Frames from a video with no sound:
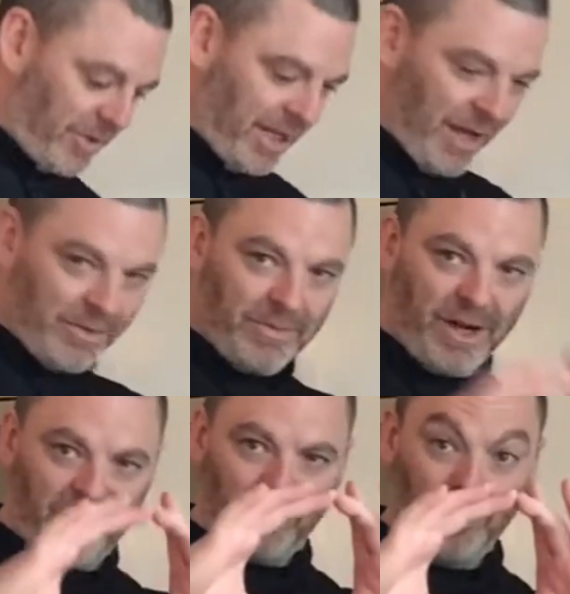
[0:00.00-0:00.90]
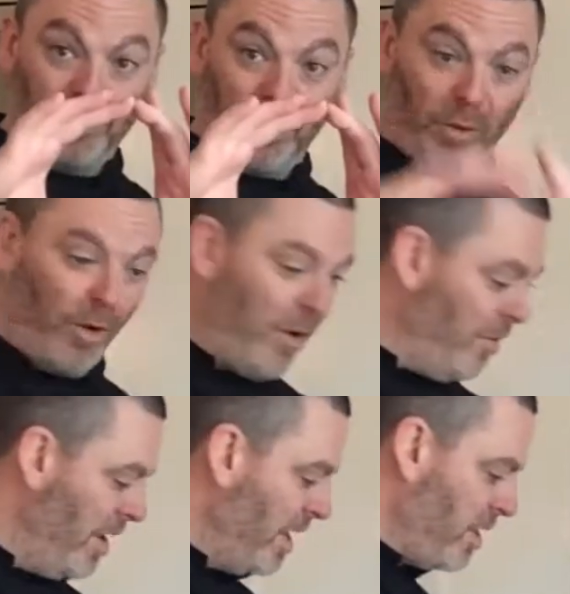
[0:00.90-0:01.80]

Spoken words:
to allow them enough room to grow,